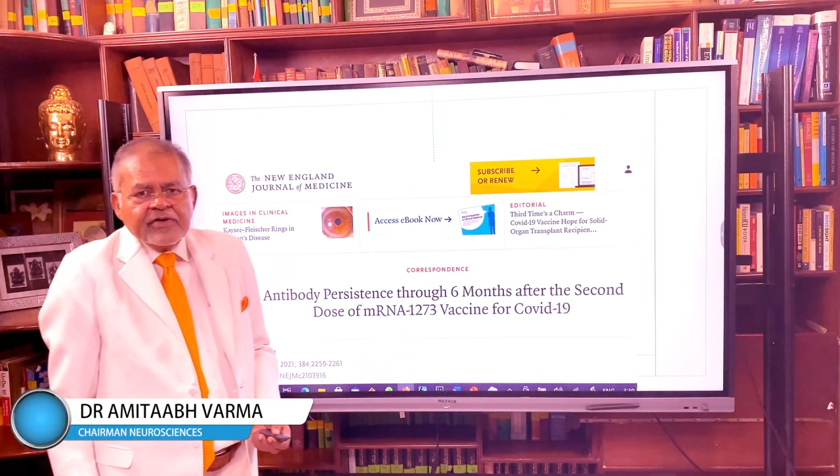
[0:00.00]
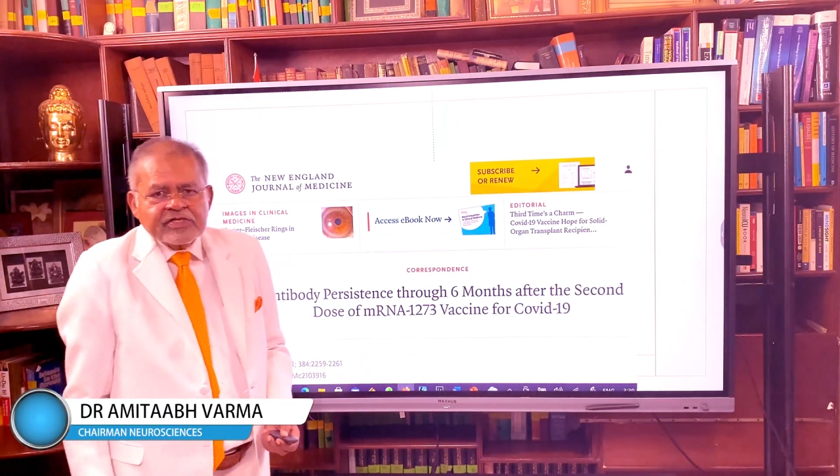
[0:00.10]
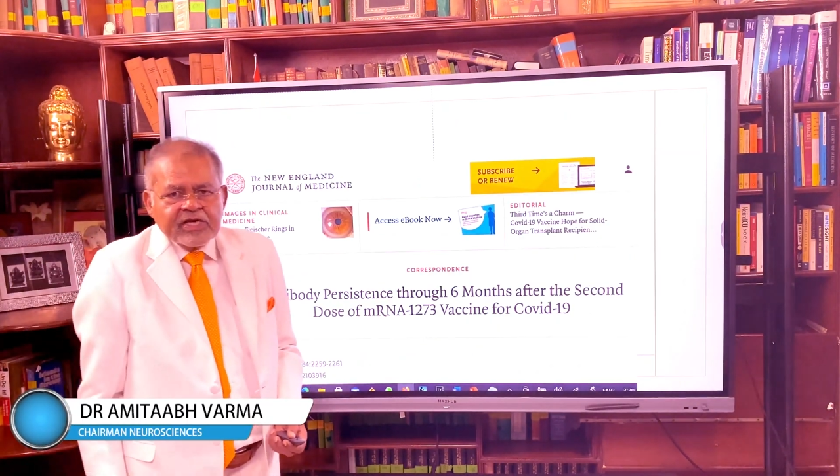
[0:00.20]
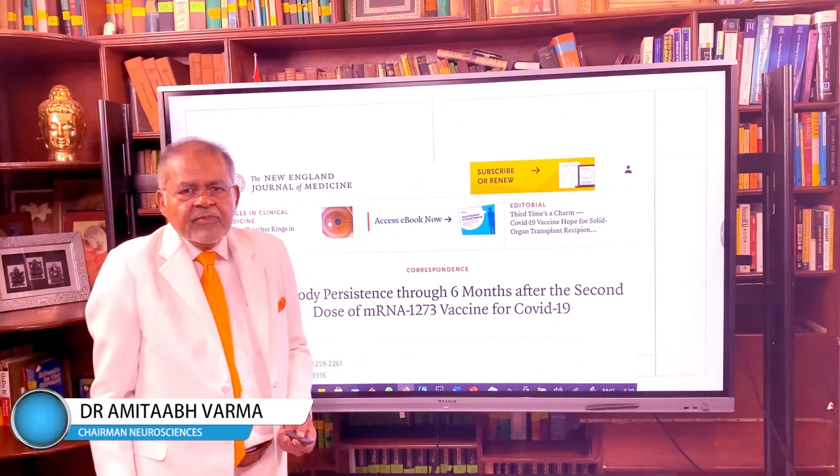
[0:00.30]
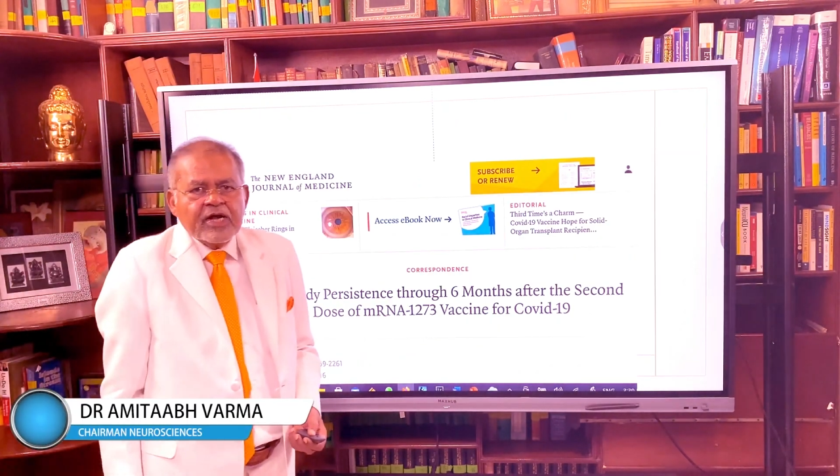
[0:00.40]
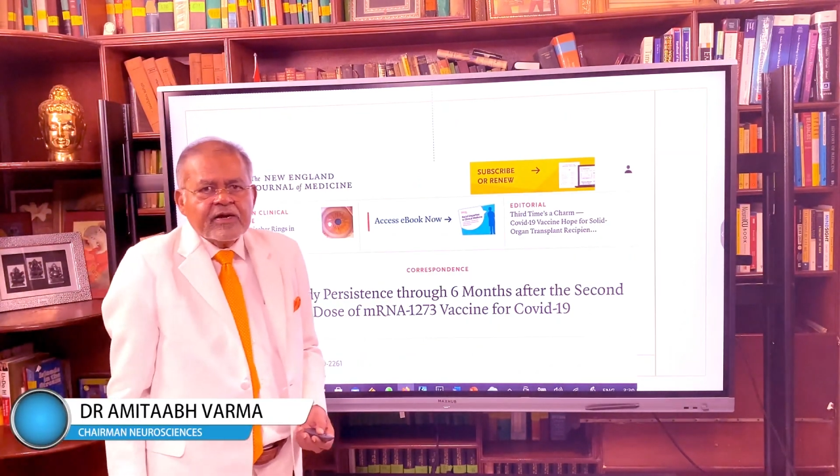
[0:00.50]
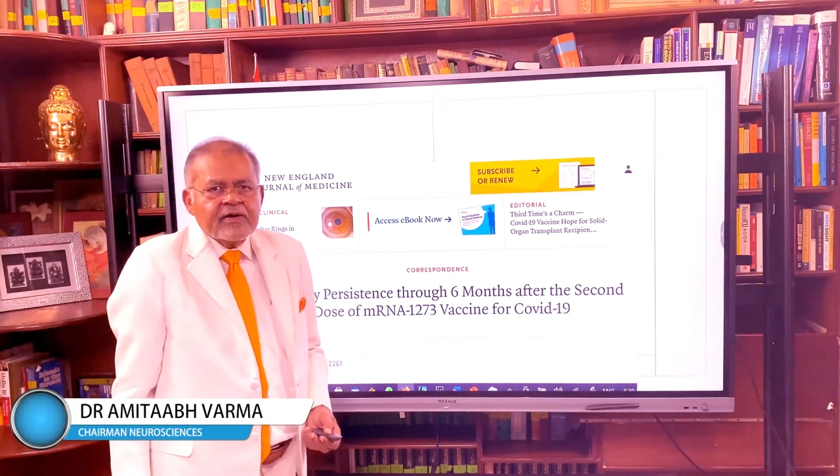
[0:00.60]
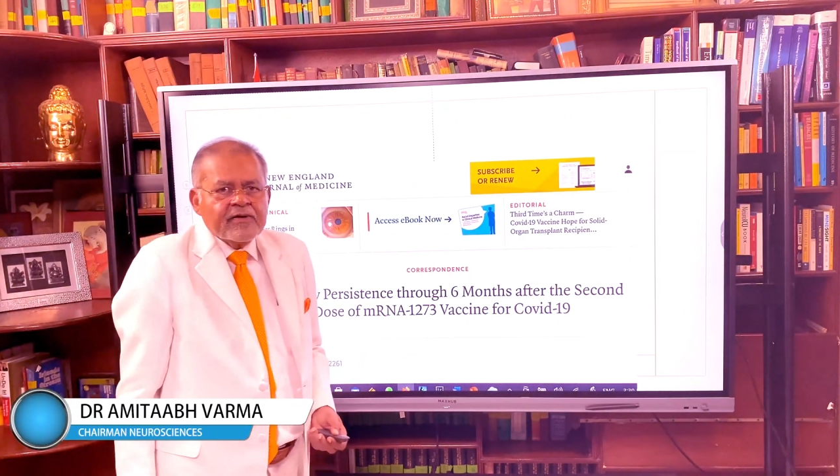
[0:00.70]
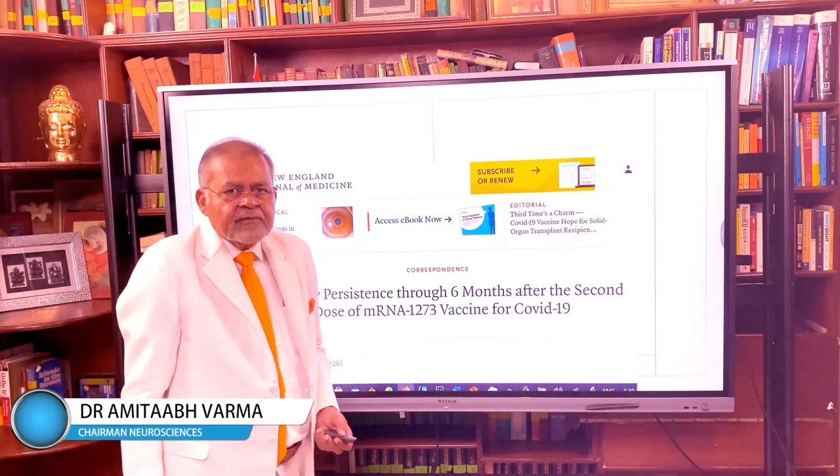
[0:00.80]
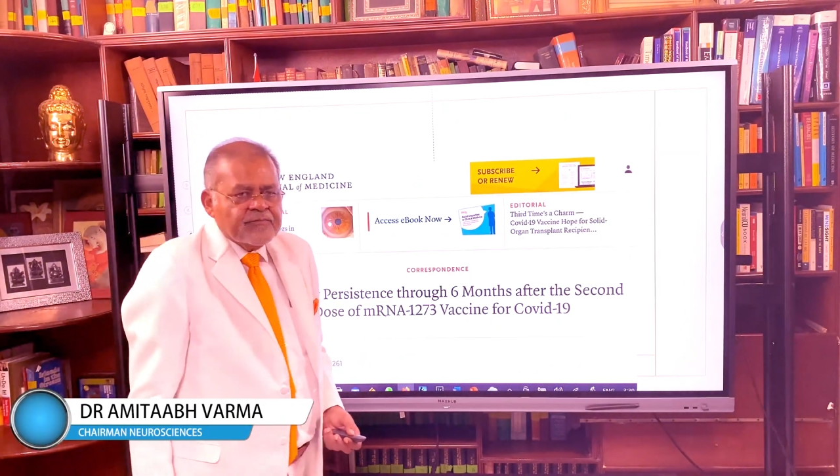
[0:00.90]
Similar
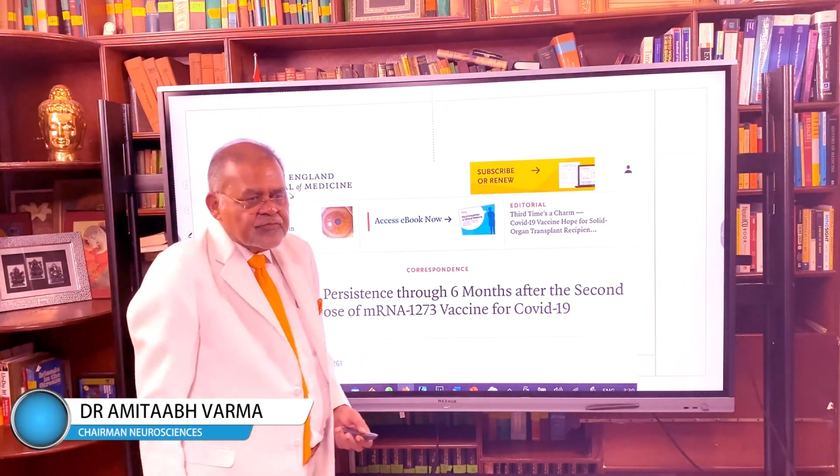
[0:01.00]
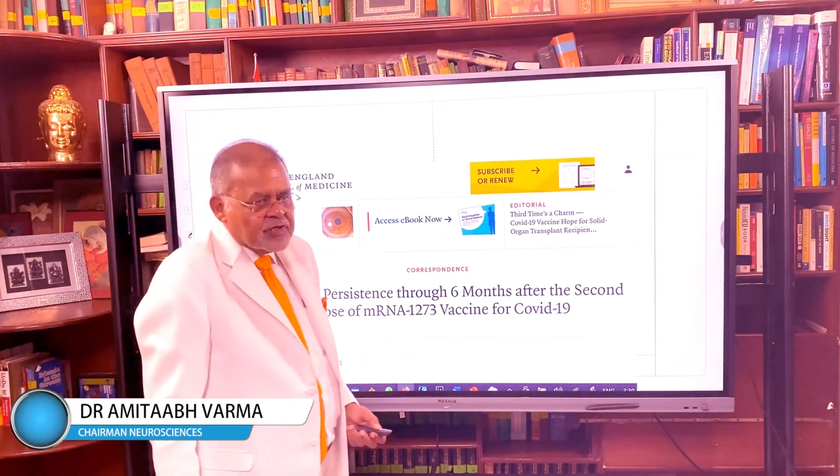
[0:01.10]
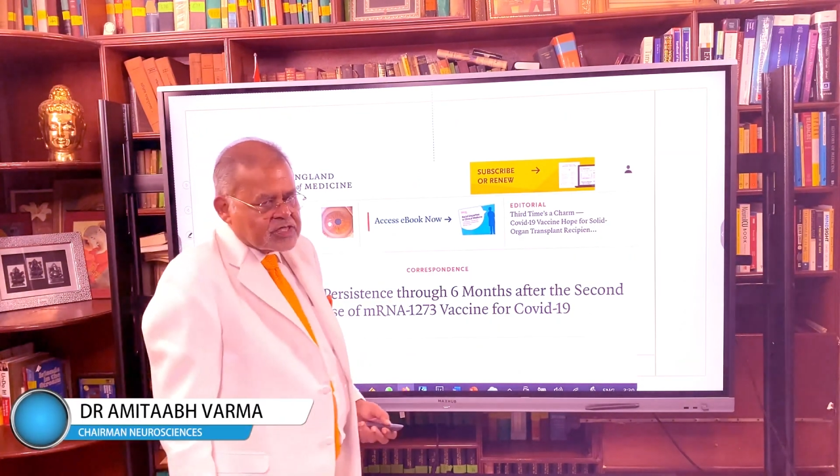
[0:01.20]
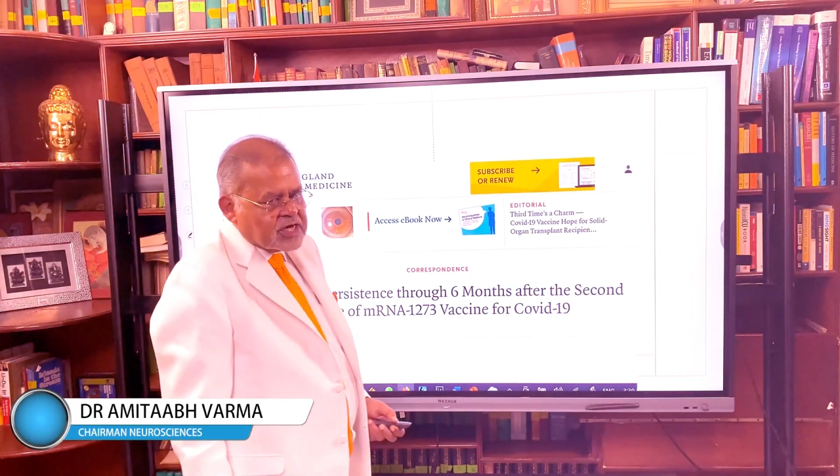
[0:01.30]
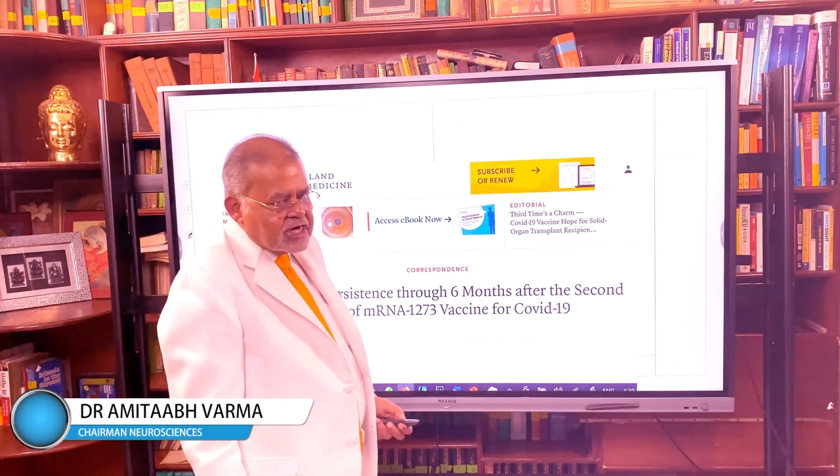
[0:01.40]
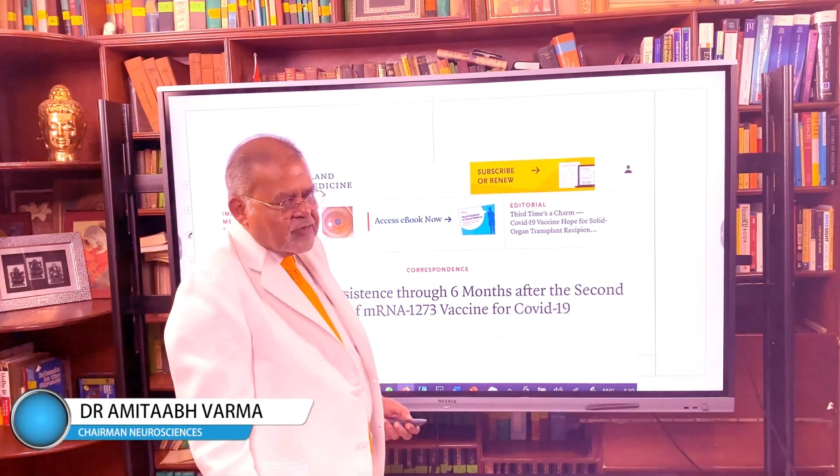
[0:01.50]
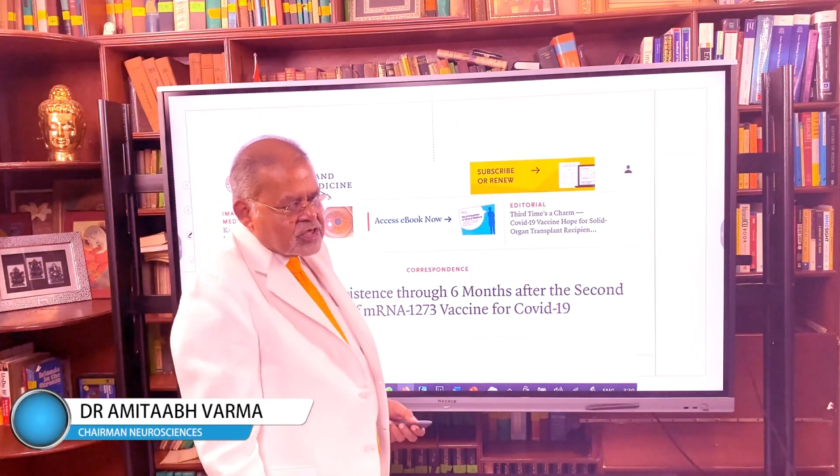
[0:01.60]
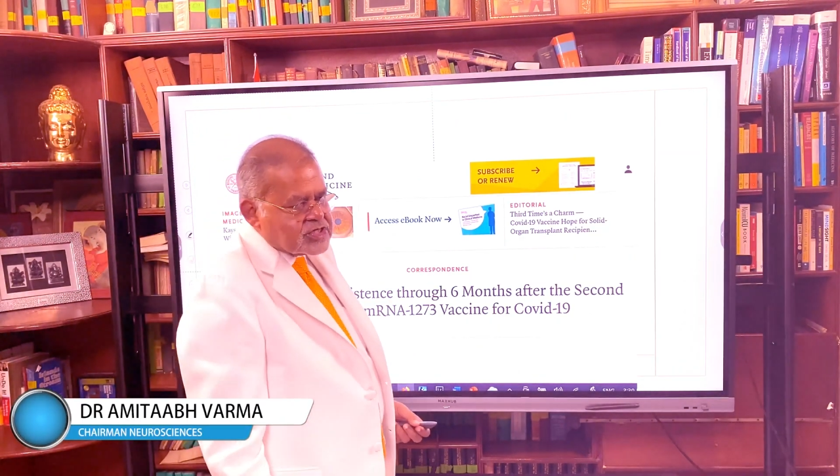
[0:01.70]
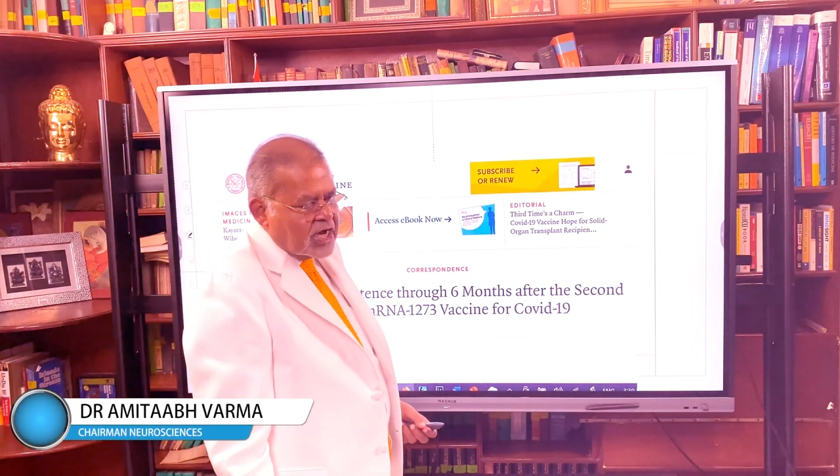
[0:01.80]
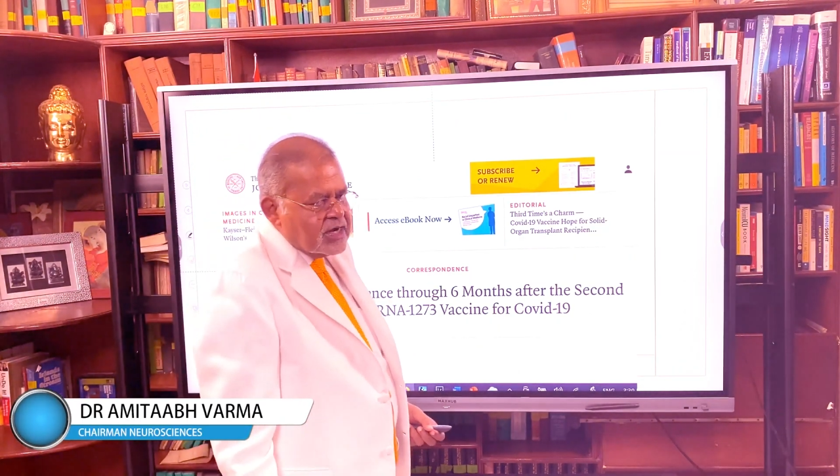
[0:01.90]
study
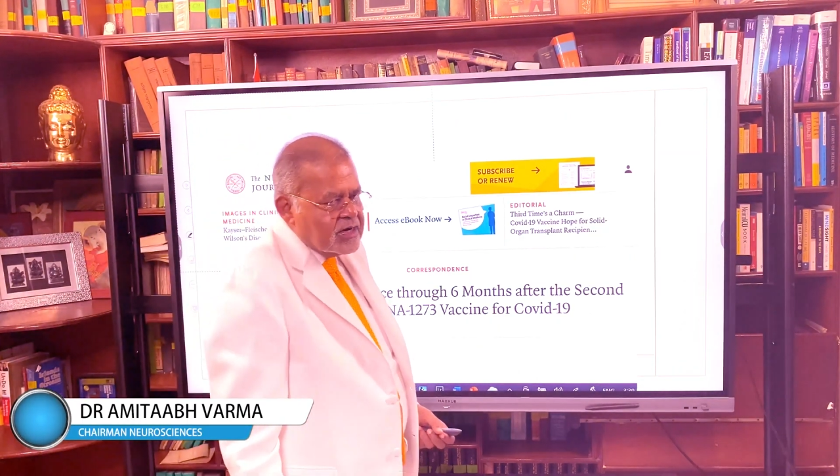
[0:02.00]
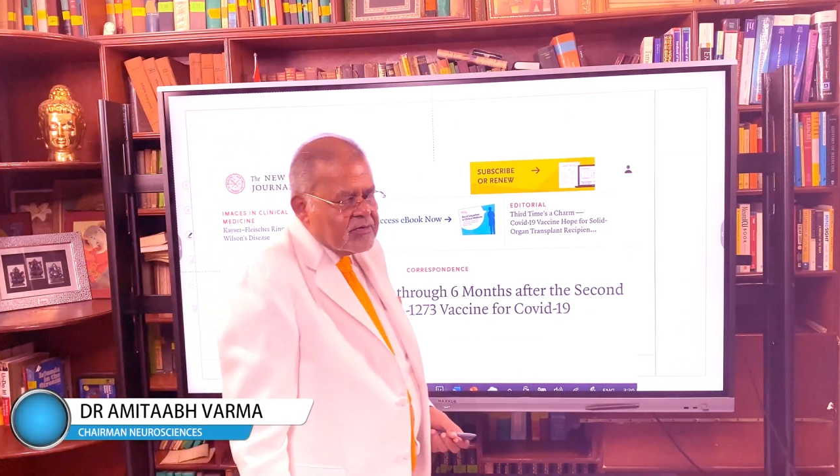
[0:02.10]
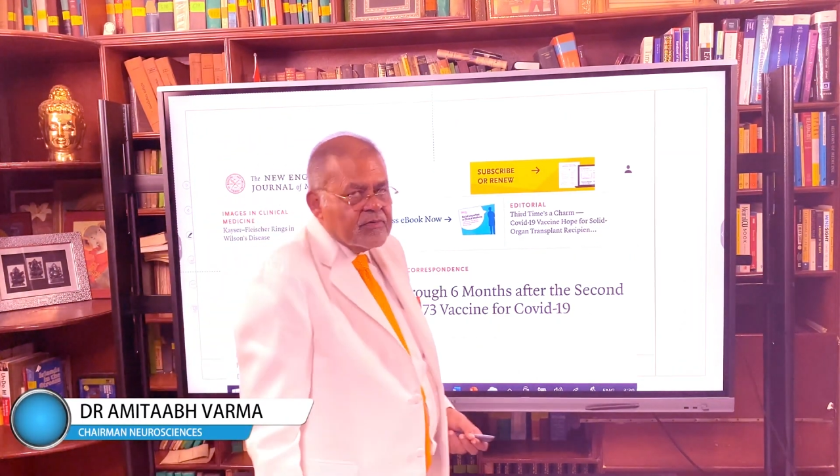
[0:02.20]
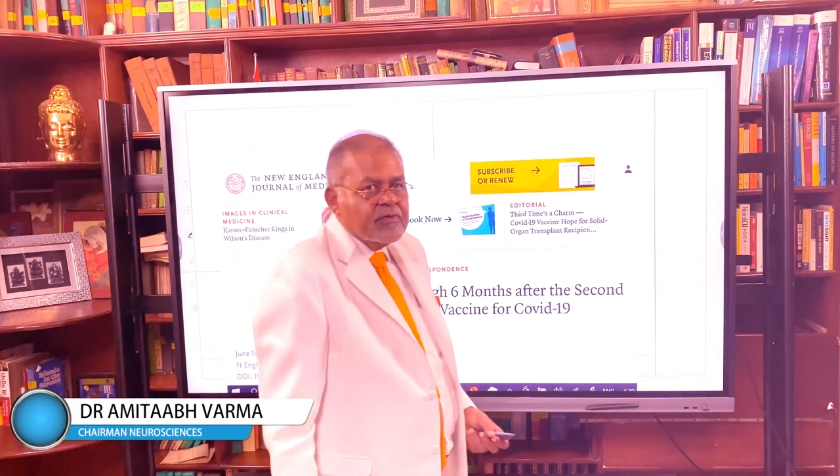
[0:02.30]
was done